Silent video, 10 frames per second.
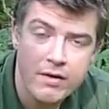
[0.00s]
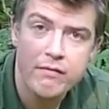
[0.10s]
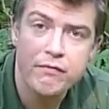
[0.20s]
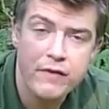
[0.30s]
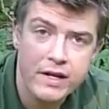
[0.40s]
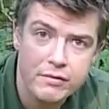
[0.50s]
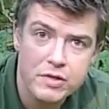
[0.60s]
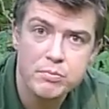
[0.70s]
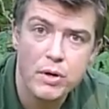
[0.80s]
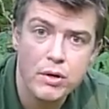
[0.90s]
a
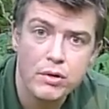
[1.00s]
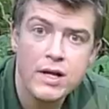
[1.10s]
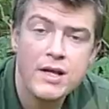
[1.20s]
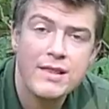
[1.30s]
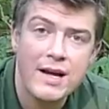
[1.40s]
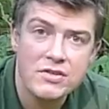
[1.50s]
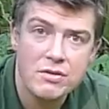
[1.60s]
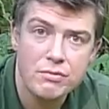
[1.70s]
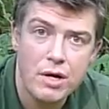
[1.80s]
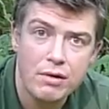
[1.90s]
vigorous boil, that's
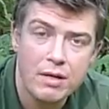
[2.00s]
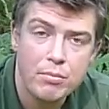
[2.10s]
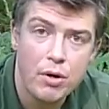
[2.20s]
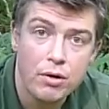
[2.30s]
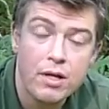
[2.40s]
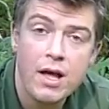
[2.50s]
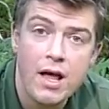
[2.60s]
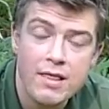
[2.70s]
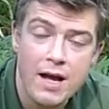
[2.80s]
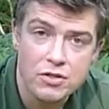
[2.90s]
a rolling boil.
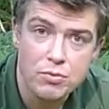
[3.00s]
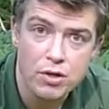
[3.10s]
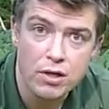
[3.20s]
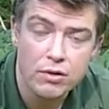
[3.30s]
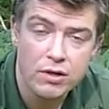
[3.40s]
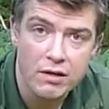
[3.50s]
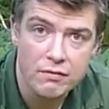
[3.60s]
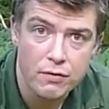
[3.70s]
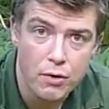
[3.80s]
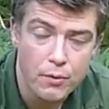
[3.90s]
And that's what you're looking
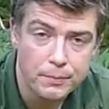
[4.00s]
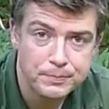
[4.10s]
for.